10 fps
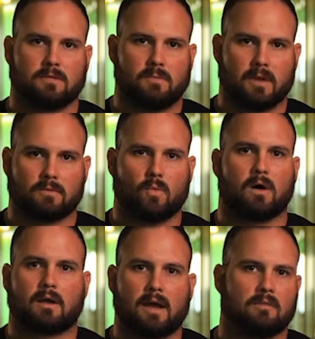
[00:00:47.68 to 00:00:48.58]
to be able to
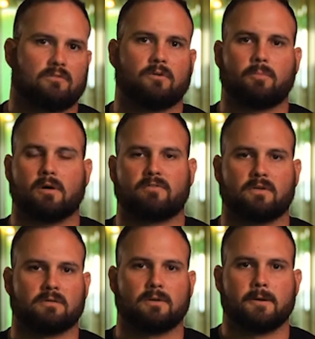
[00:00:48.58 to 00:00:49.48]
walk out on the football
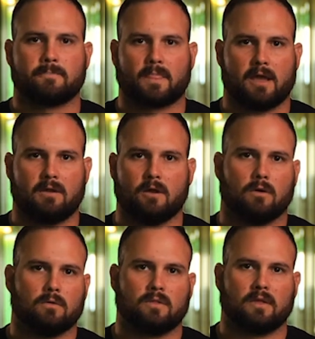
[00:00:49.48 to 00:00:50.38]
field and know